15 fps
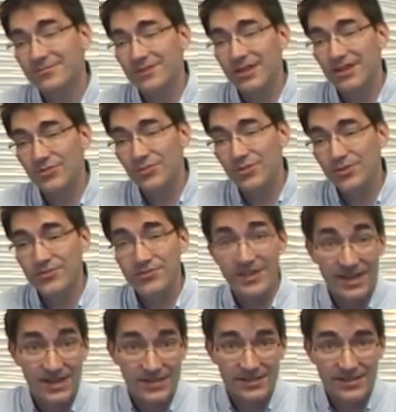How do we use
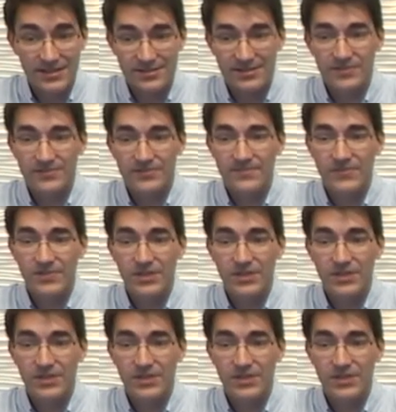that in a sentence?